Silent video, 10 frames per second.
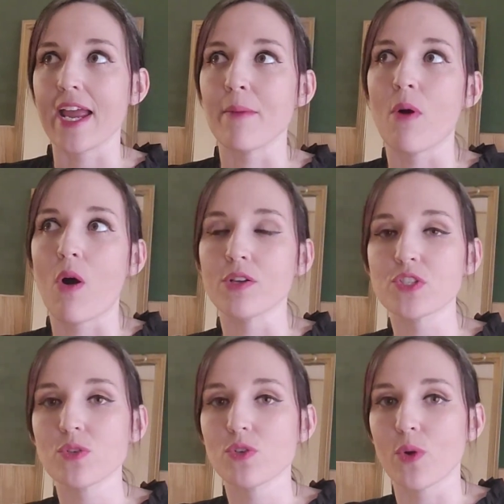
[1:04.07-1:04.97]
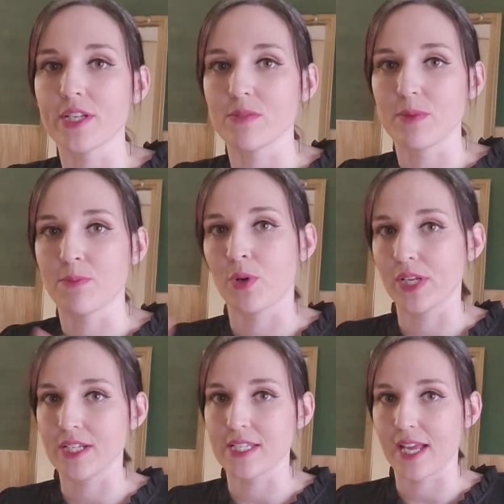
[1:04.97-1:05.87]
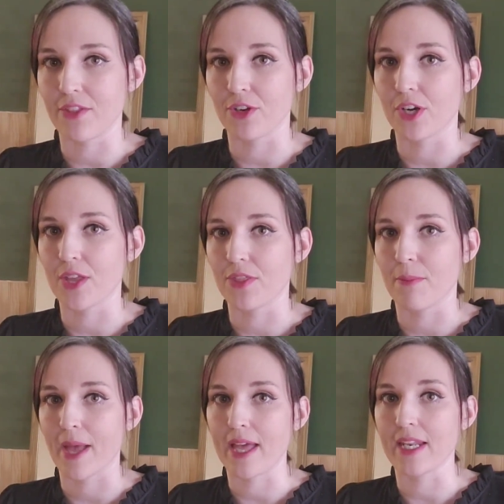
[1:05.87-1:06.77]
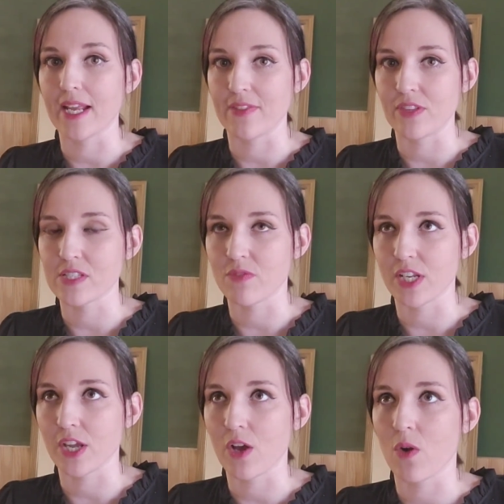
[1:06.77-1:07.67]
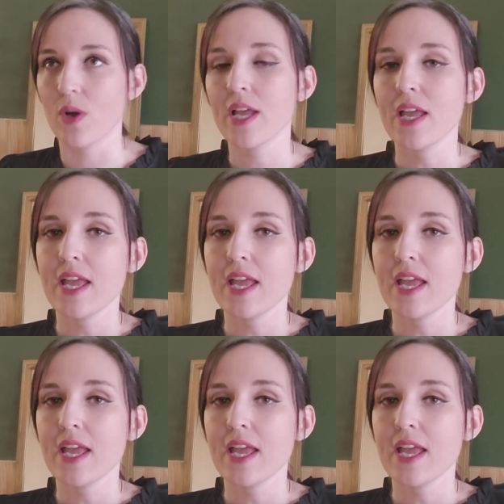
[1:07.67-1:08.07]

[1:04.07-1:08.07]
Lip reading: am also going to be putting together the bed in this video,